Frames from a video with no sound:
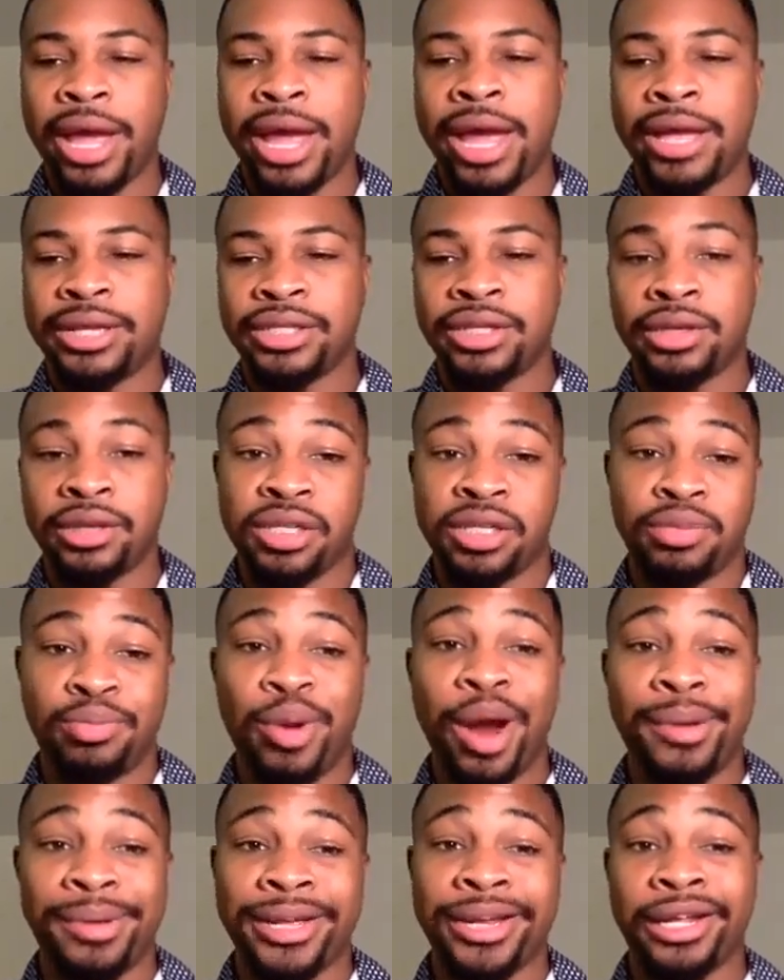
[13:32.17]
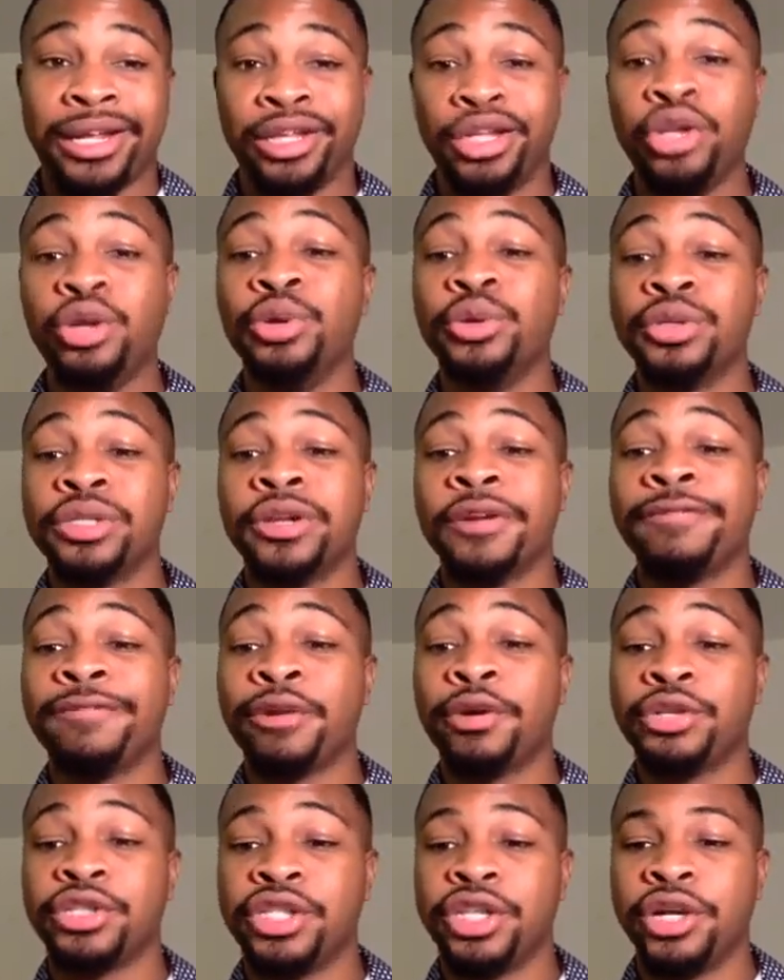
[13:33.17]
is probably going to lose their
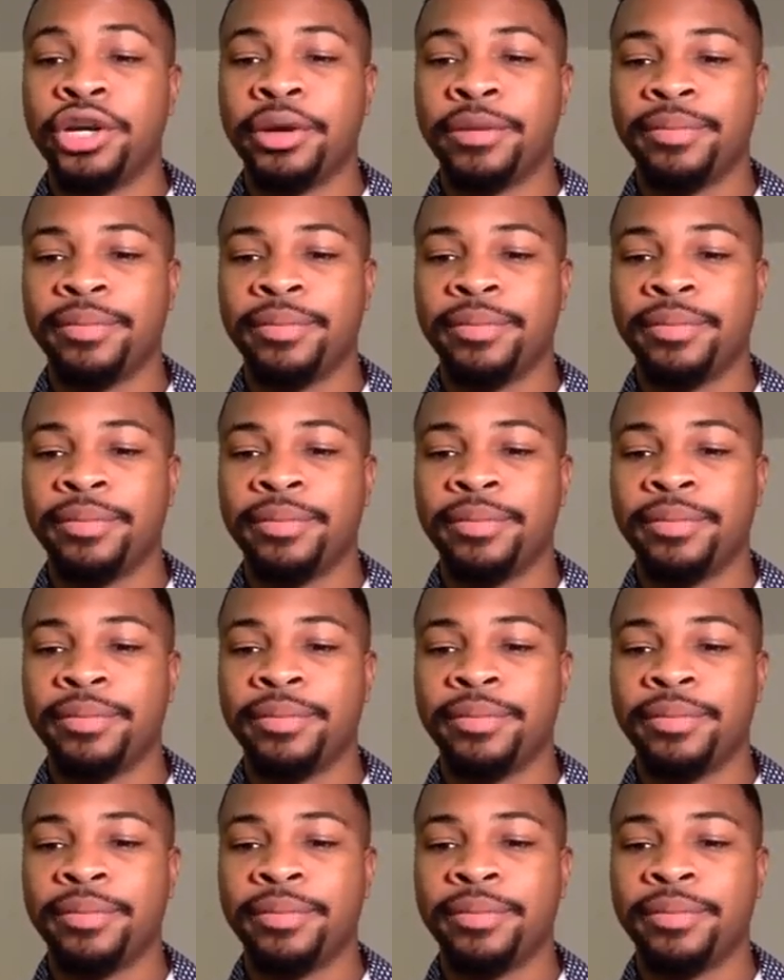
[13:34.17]
first year.